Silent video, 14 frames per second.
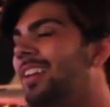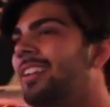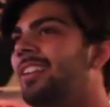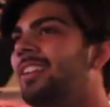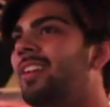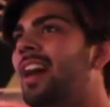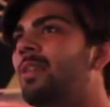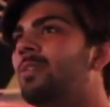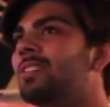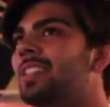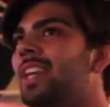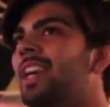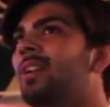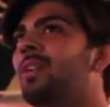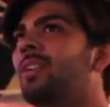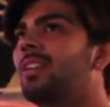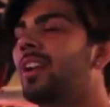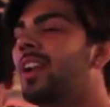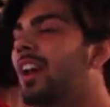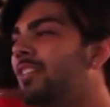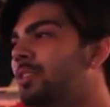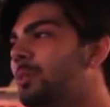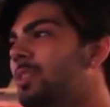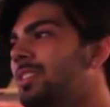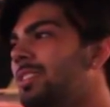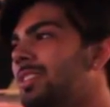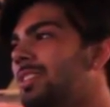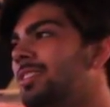I was there on a craft
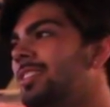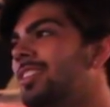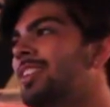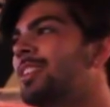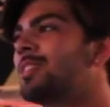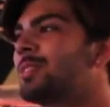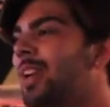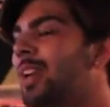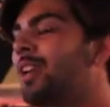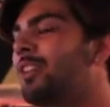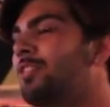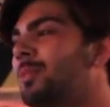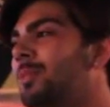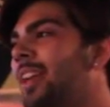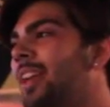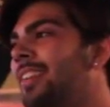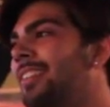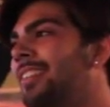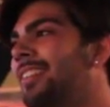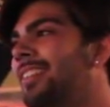visit, so I got it from there.